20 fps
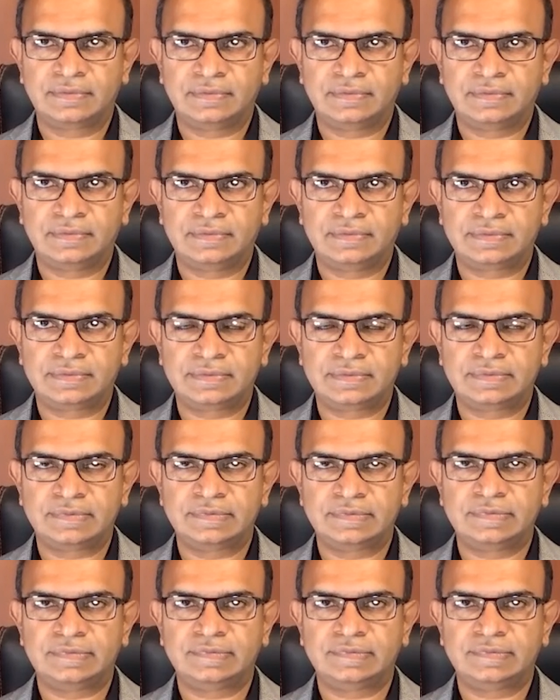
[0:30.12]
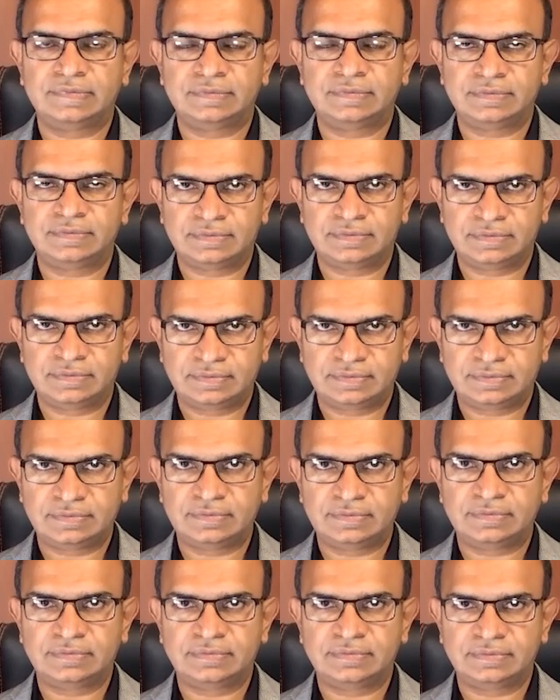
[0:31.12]

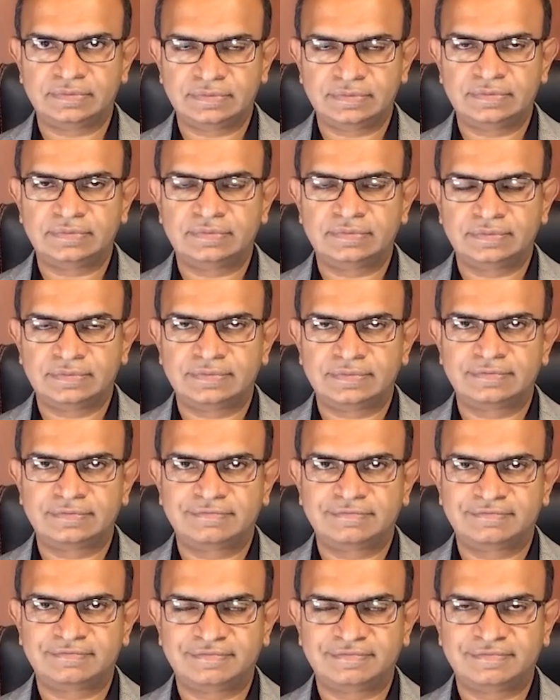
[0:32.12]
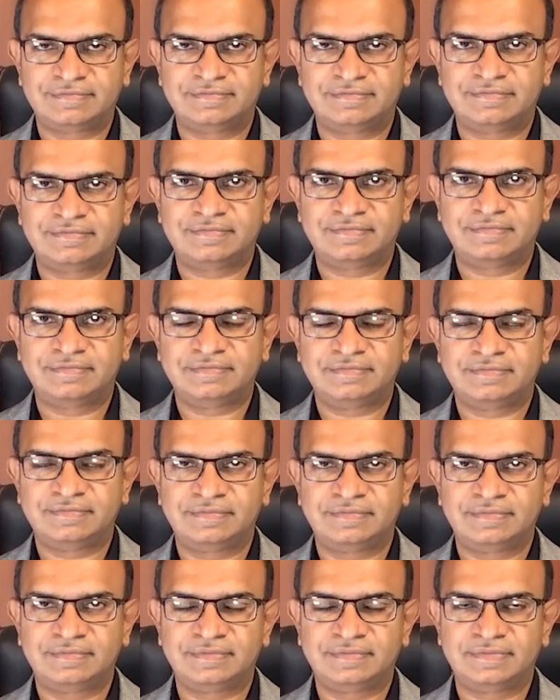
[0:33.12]

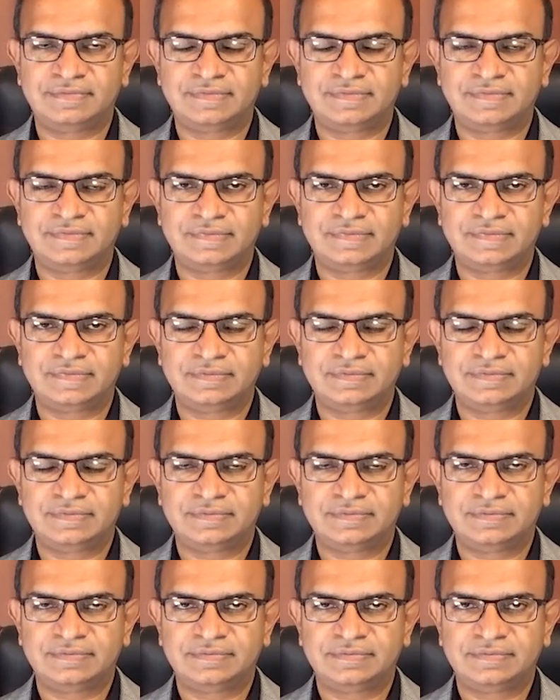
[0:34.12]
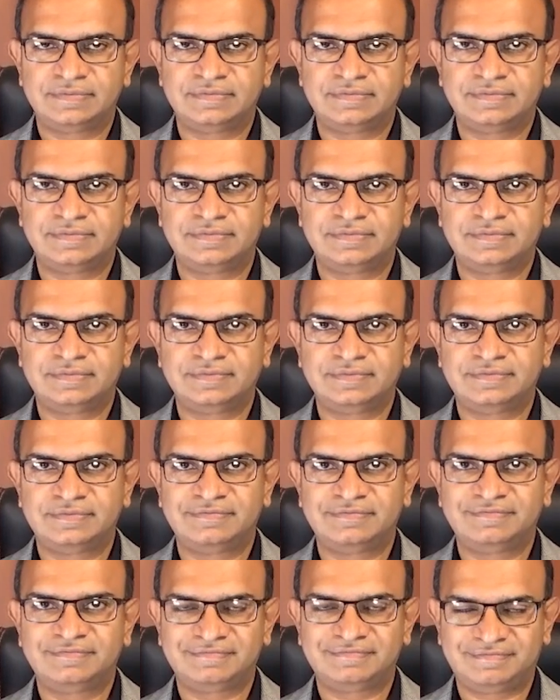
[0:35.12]

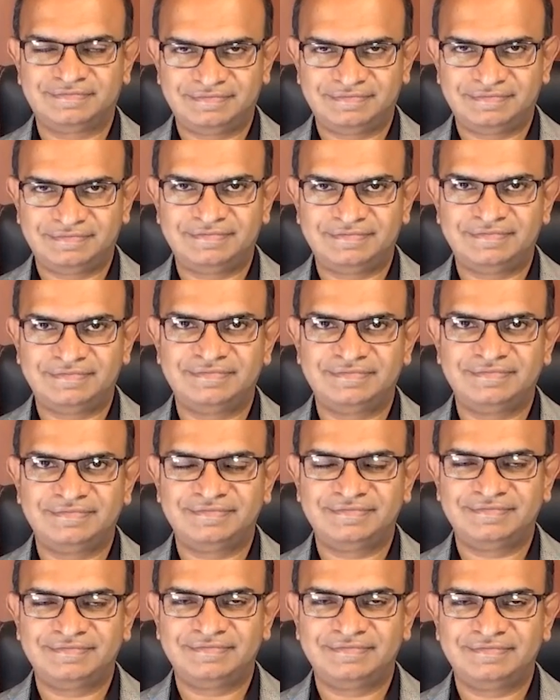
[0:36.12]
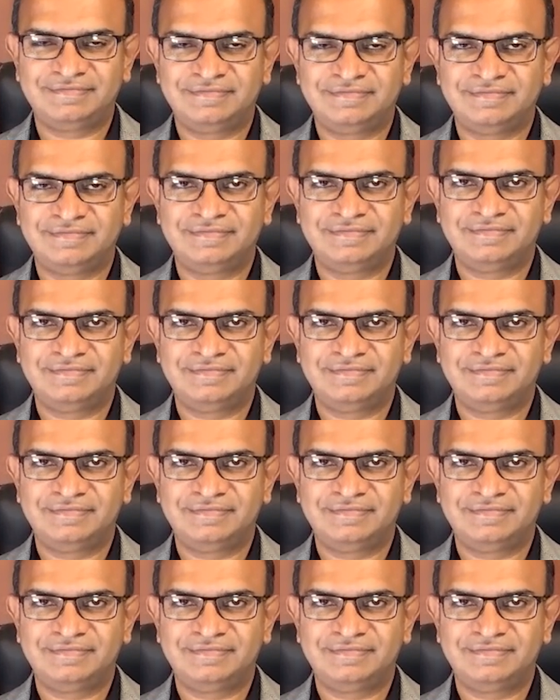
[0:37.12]
(not speaking)